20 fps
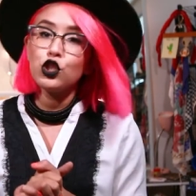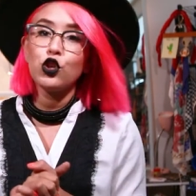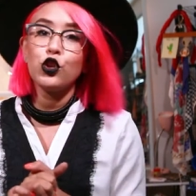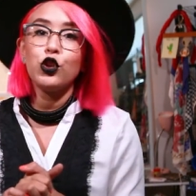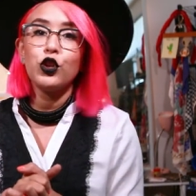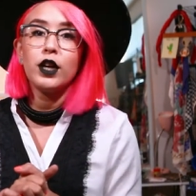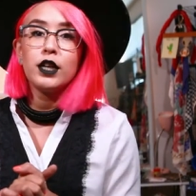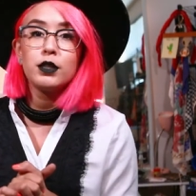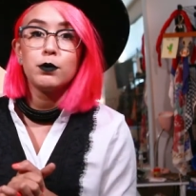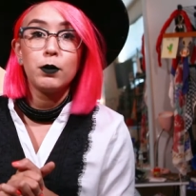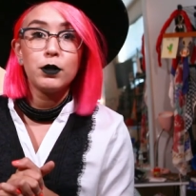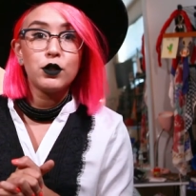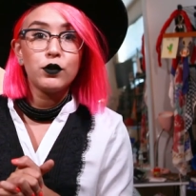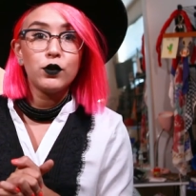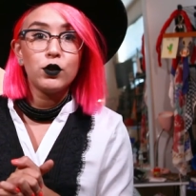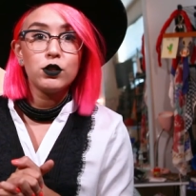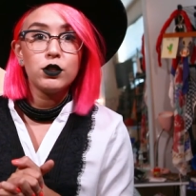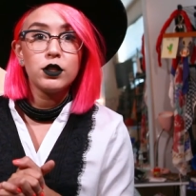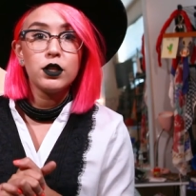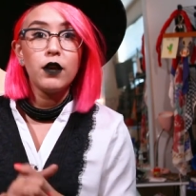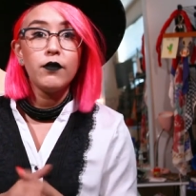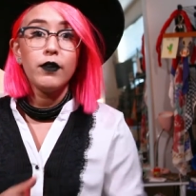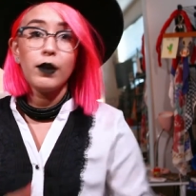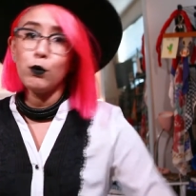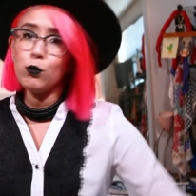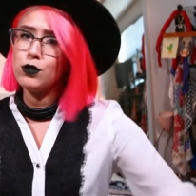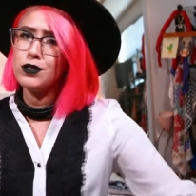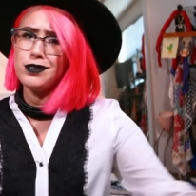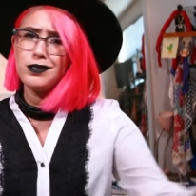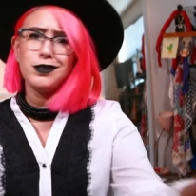show you guys a bunch of cool stuff,
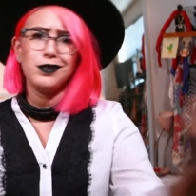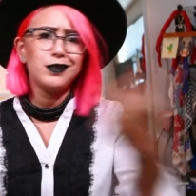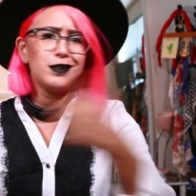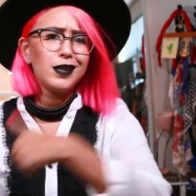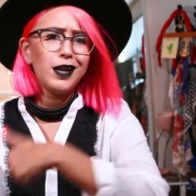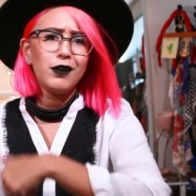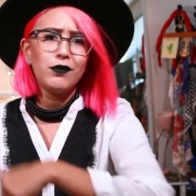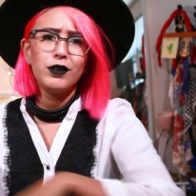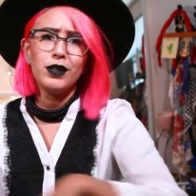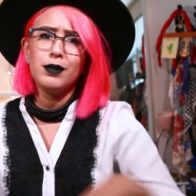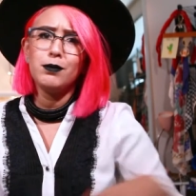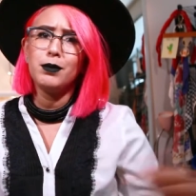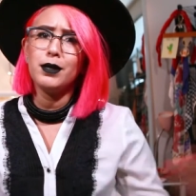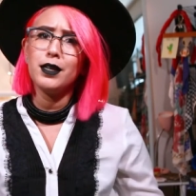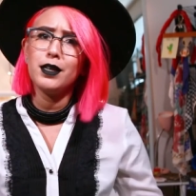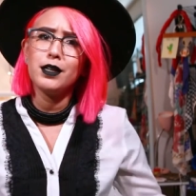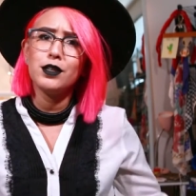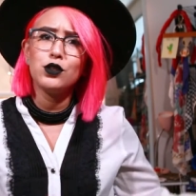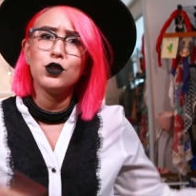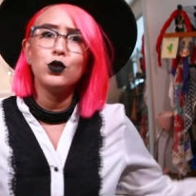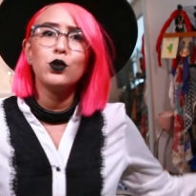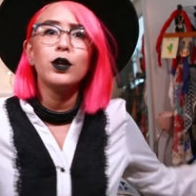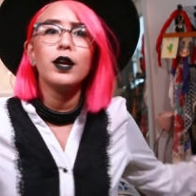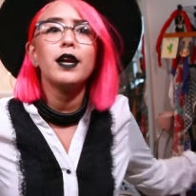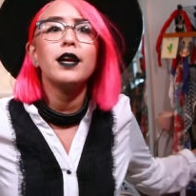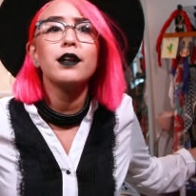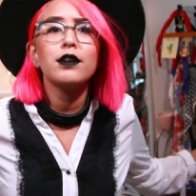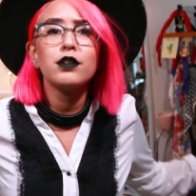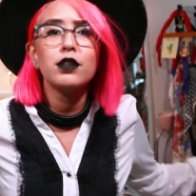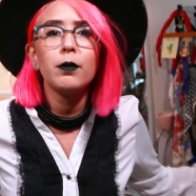and we're just gonna dive in because who
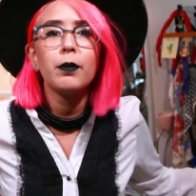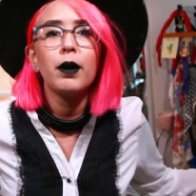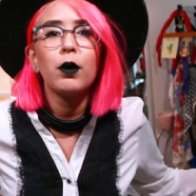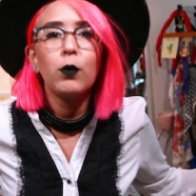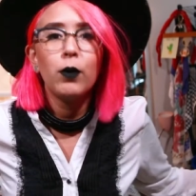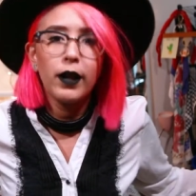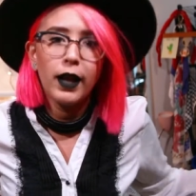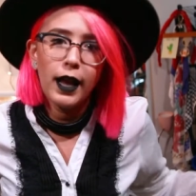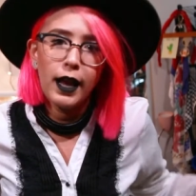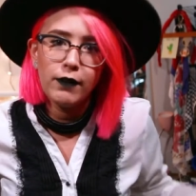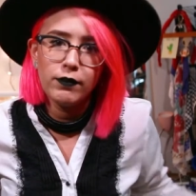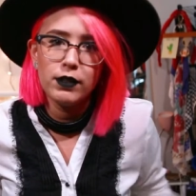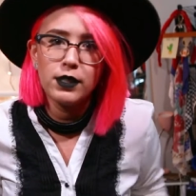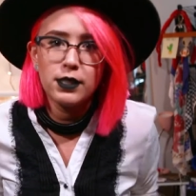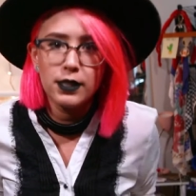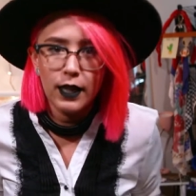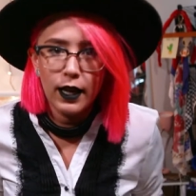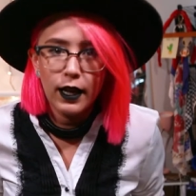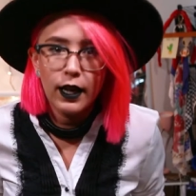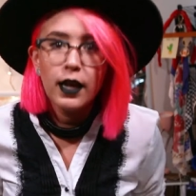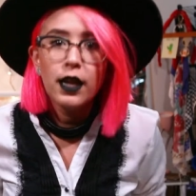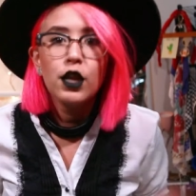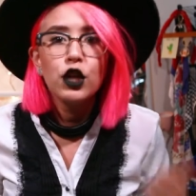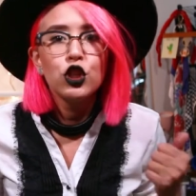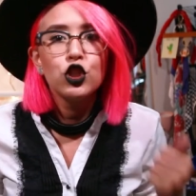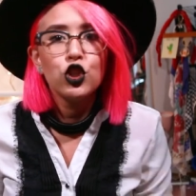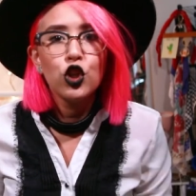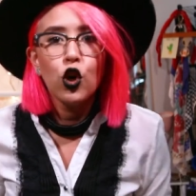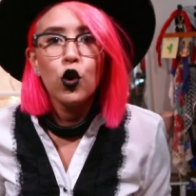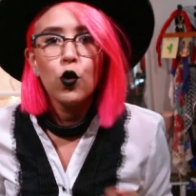cares about what I have to say?
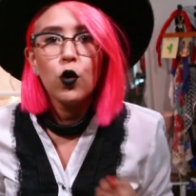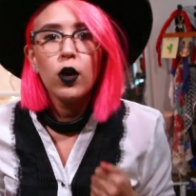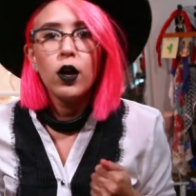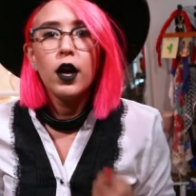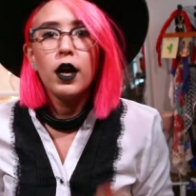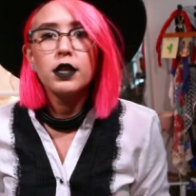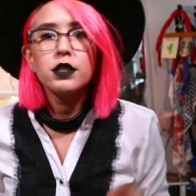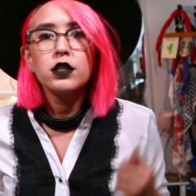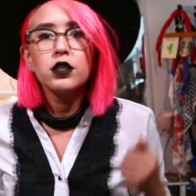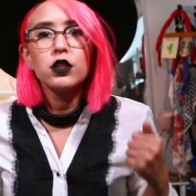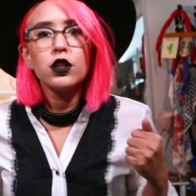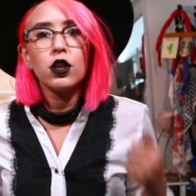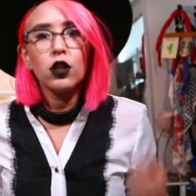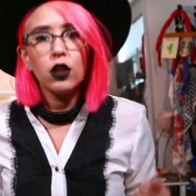Show us the